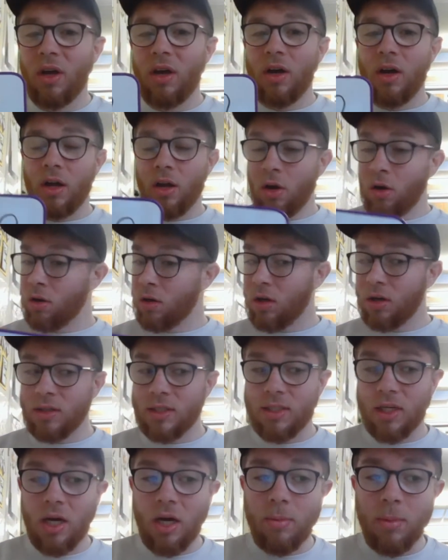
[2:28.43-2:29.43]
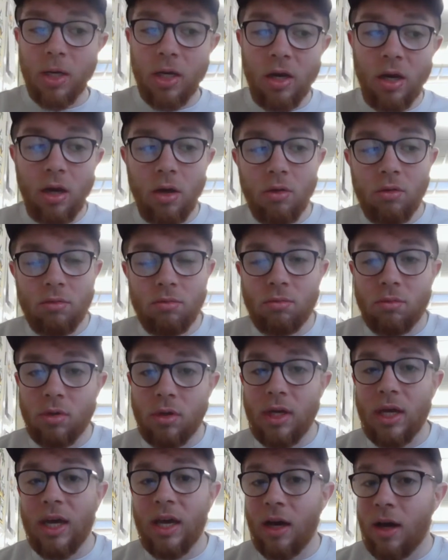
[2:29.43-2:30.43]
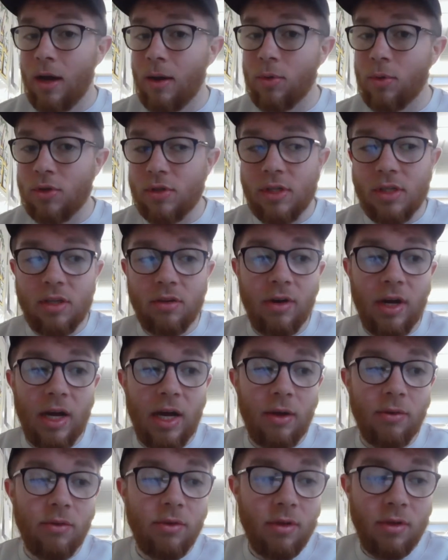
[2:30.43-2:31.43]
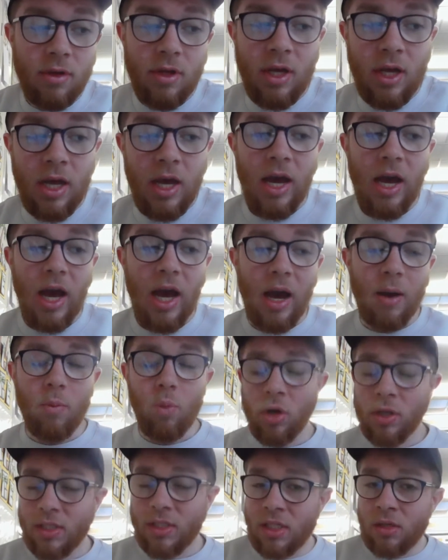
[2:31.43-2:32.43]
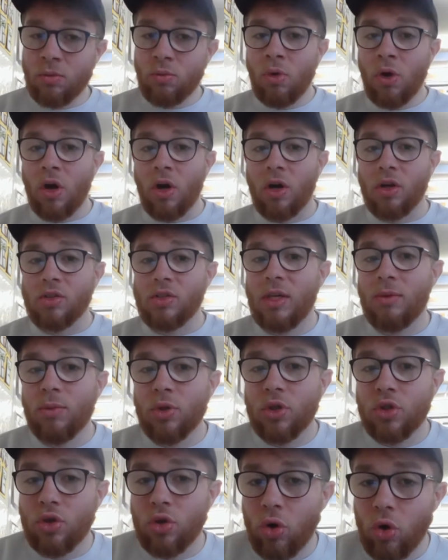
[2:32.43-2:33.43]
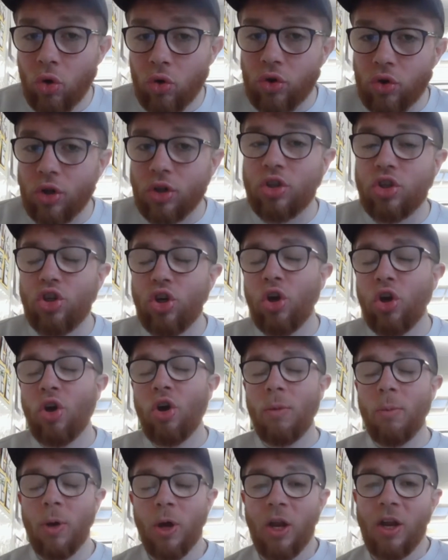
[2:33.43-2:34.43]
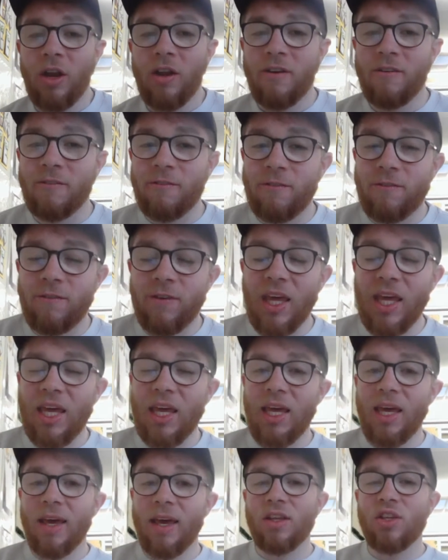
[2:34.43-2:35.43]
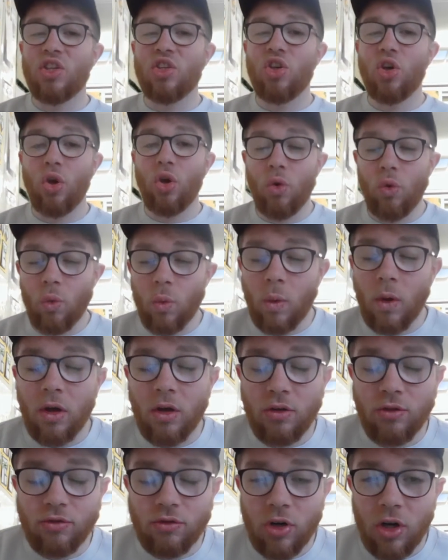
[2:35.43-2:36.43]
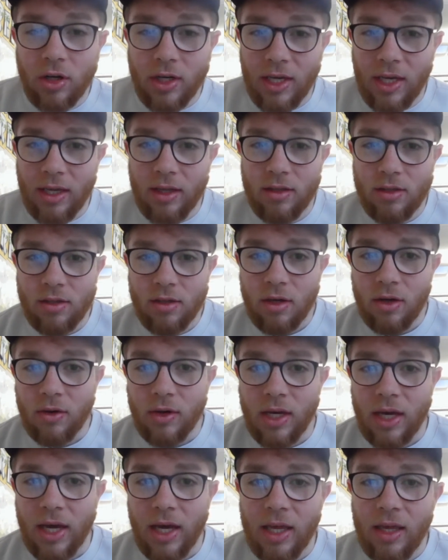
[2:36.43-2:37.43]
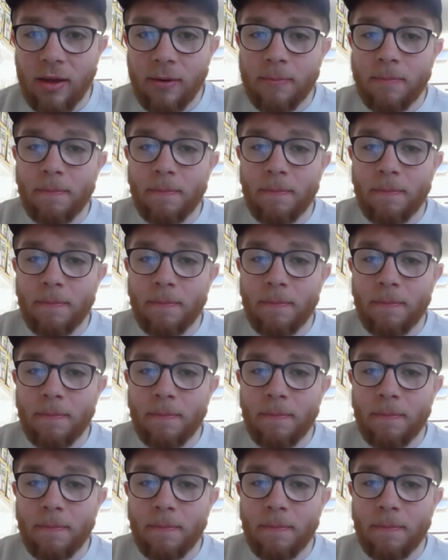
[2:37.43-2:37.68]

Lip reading: Long, long time ago. Okay, I wasn't around. And what it was called the German V2 rocket. Okay.